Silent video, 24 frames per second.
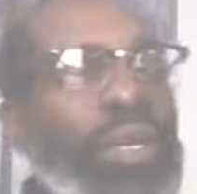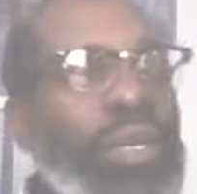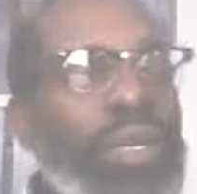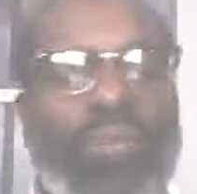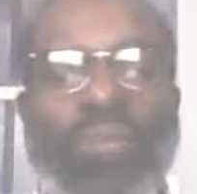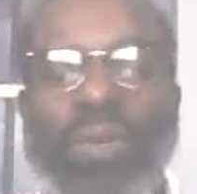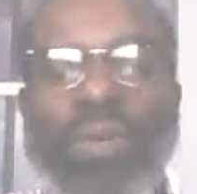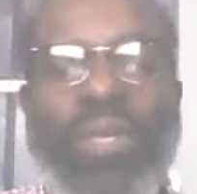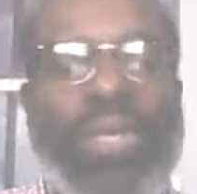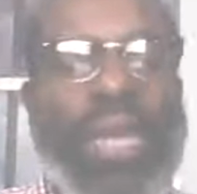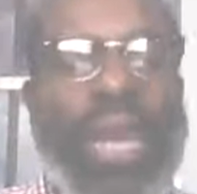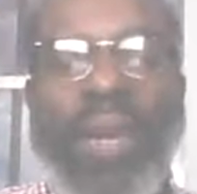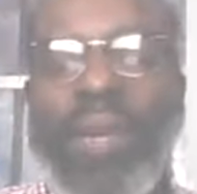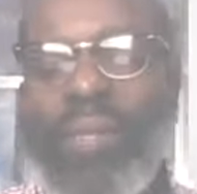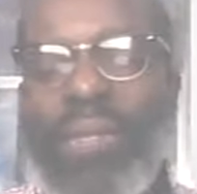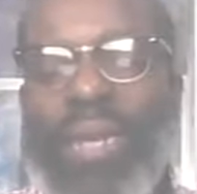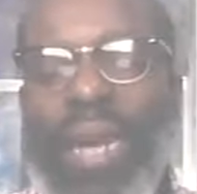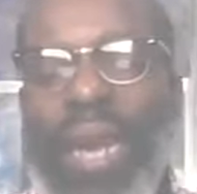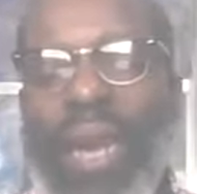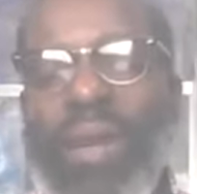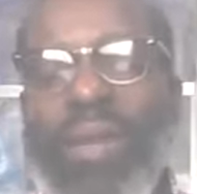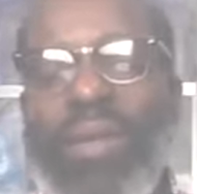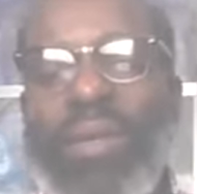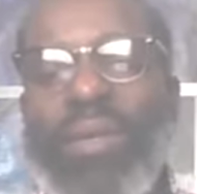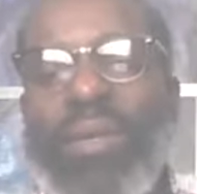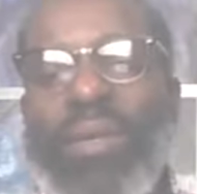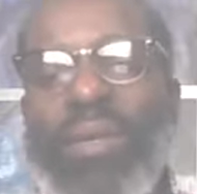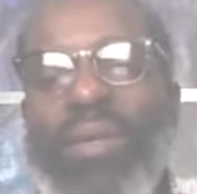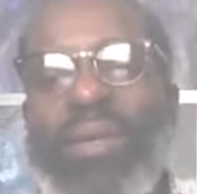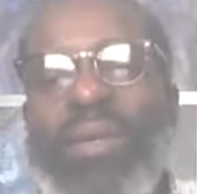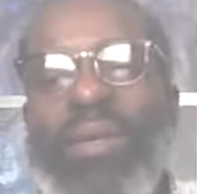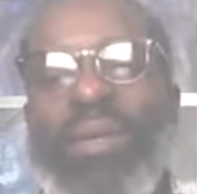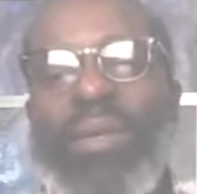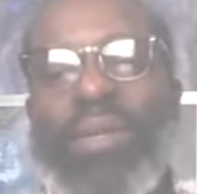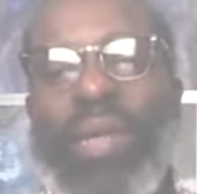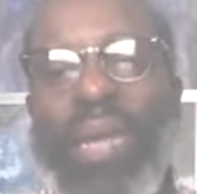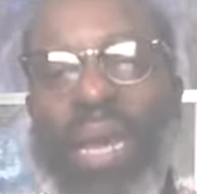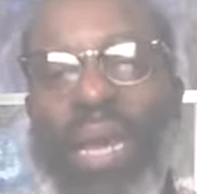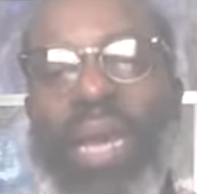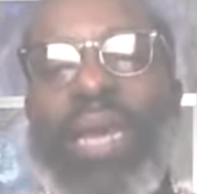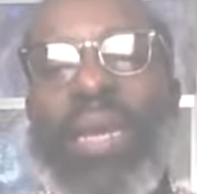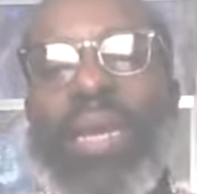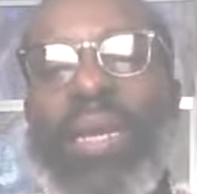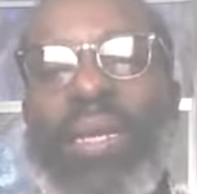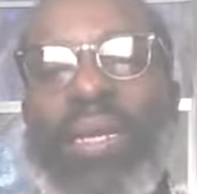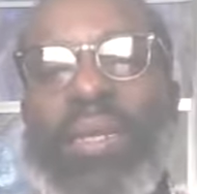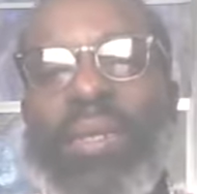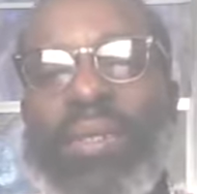without a doubt, he
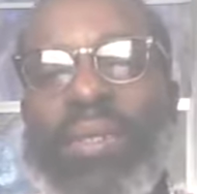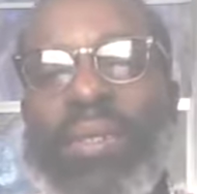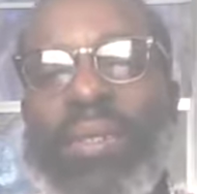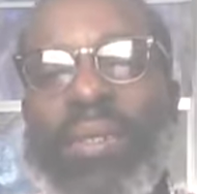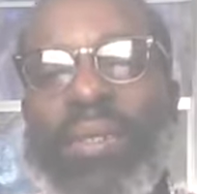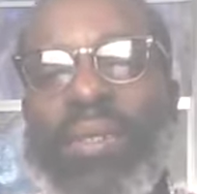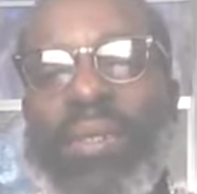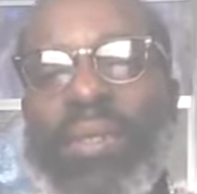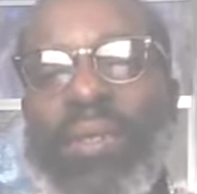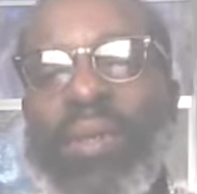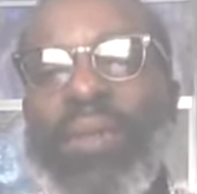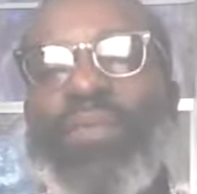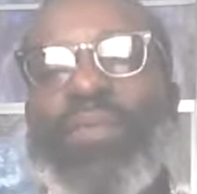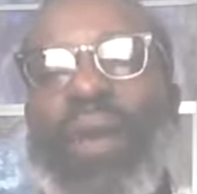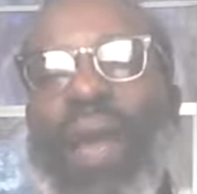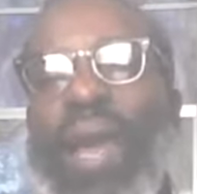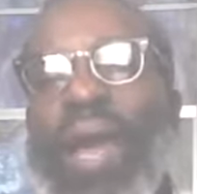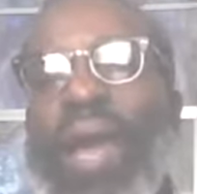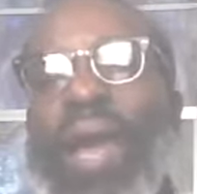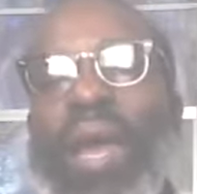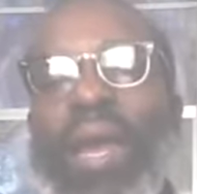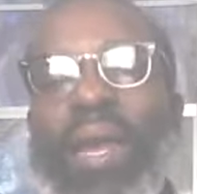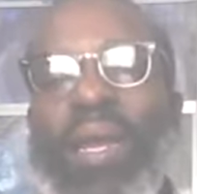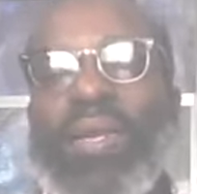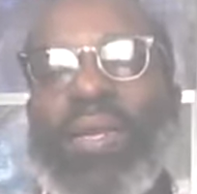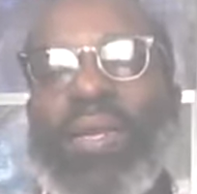is defined,